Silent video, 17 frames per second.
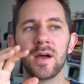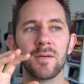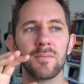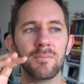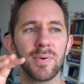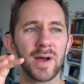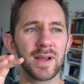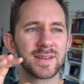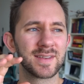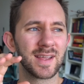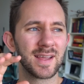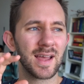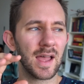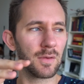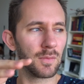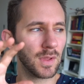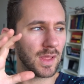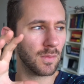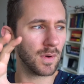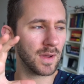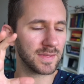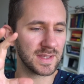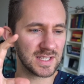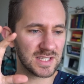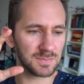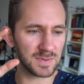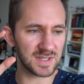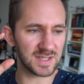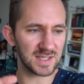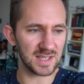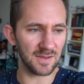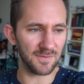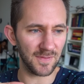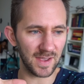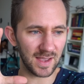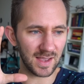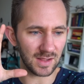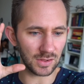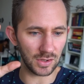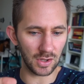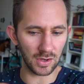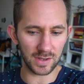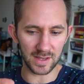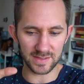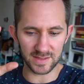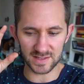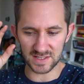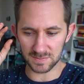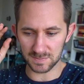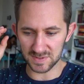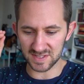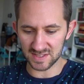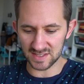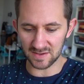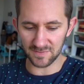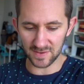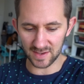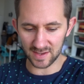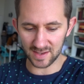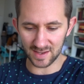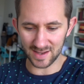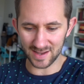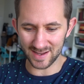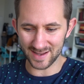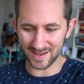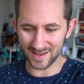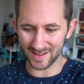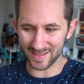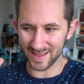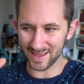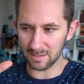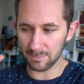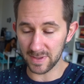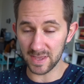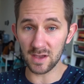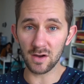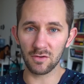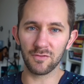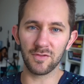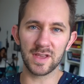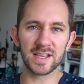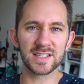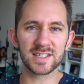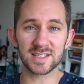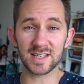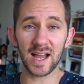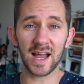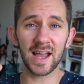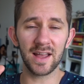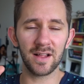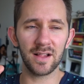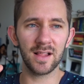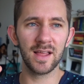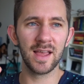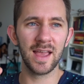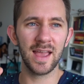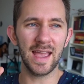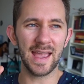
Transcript: but I really want this specific look and this specific like POV style,